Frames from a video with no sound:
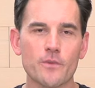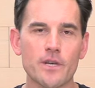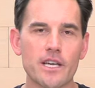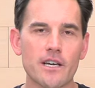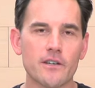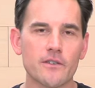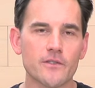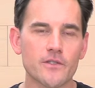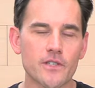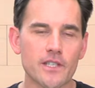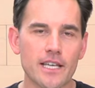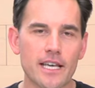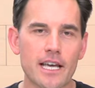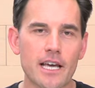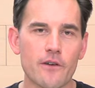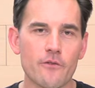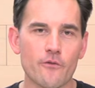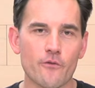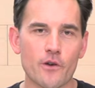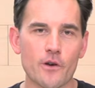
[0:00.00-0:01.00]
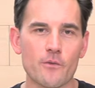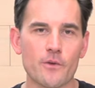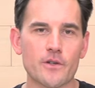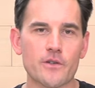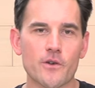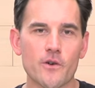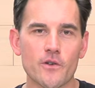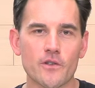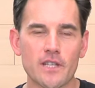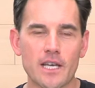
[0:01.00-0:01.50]
be able to get a free
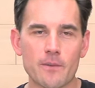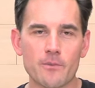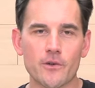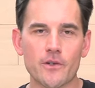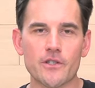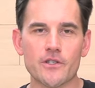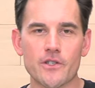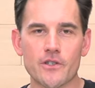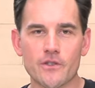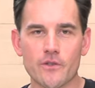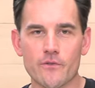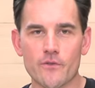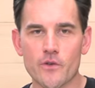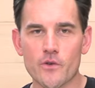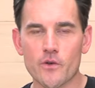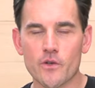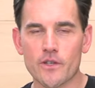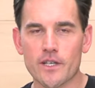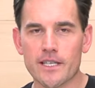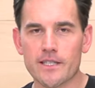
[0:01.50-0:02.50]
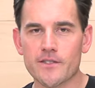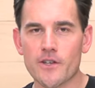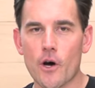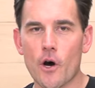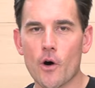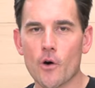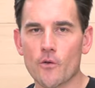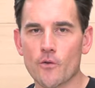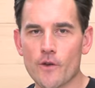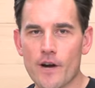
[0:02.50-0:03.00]
return label in just a few clicks
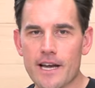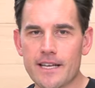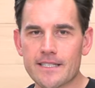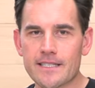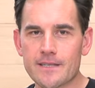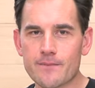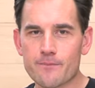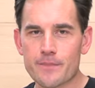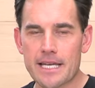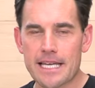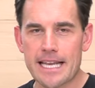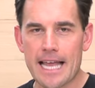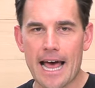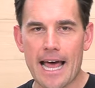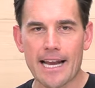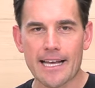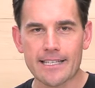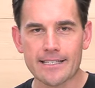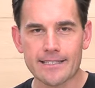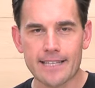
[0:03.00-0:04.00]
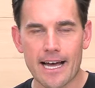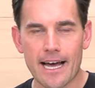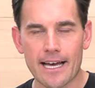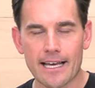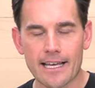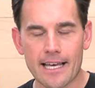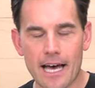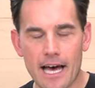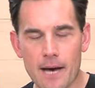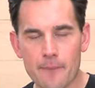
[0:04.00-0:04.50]
over at
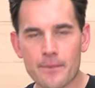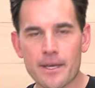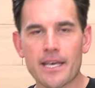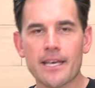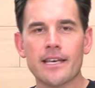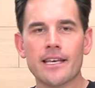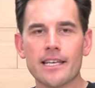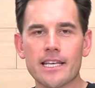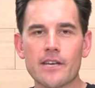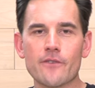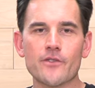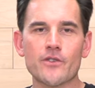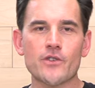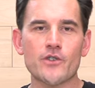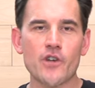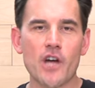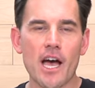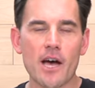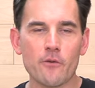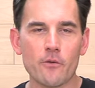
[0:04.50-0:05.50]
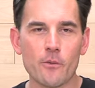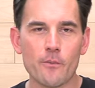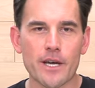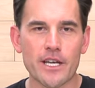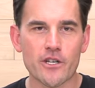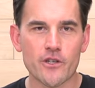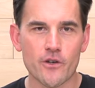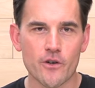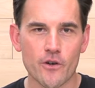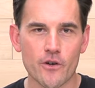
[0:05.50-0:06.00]
speedaddicts.com. Give us a shot, we'll
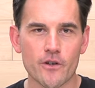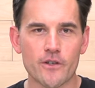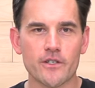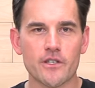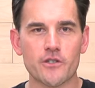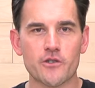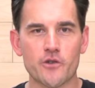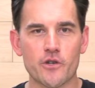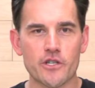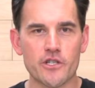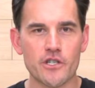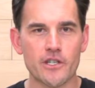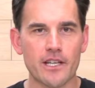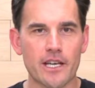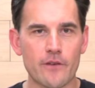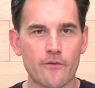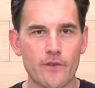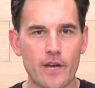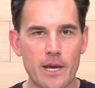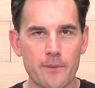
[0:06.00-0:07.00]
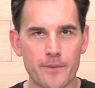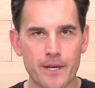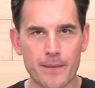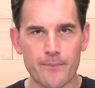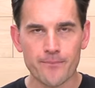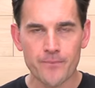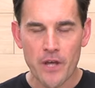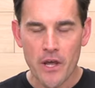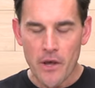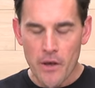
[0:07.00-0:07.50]
make sure to treat you like family.
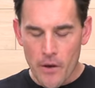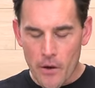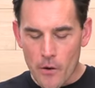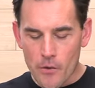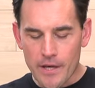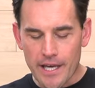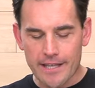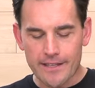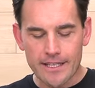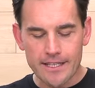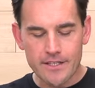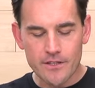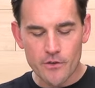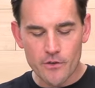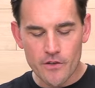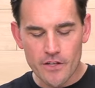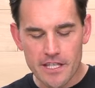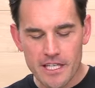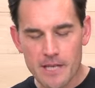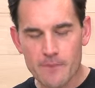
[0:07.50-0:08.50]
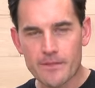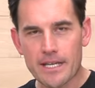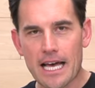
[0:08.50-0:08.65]
Okay, let's do the deep